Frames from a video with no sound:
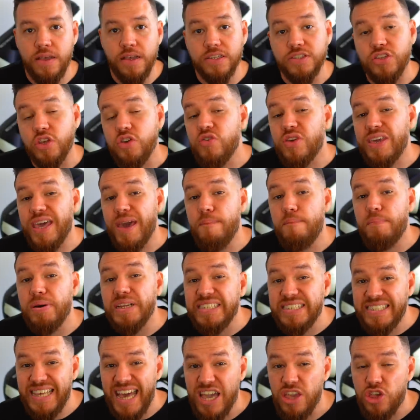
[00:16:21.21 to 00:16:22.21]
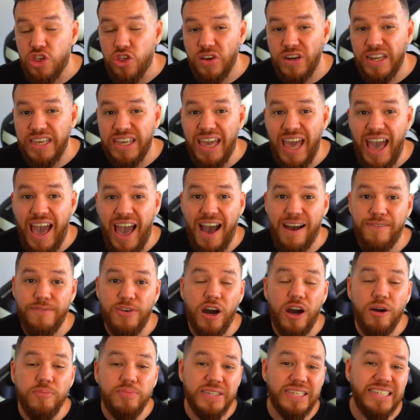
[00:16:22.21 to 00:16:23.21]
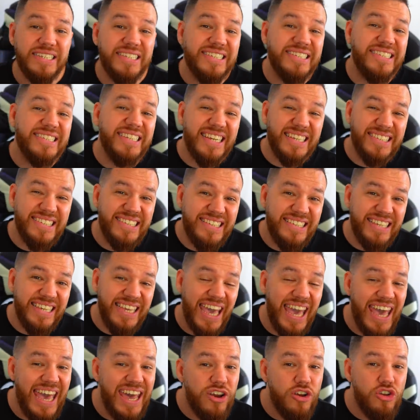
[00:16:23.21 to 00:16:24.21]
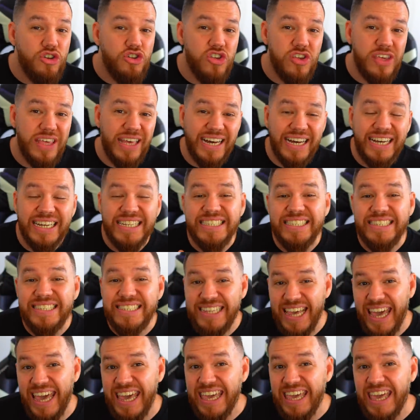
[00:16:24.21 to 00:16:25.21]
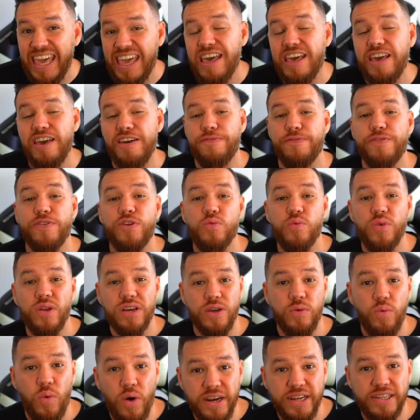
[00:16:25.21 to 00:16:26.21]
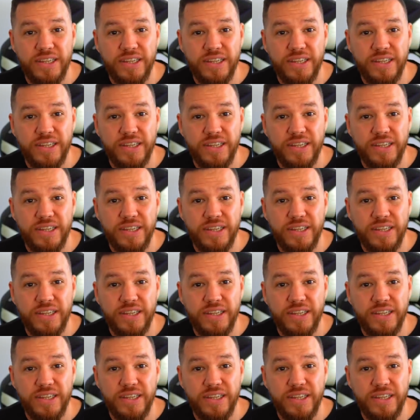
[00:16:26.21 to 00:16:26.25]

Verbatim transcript: So you can potentially have up to 60 energy a day if you really wanted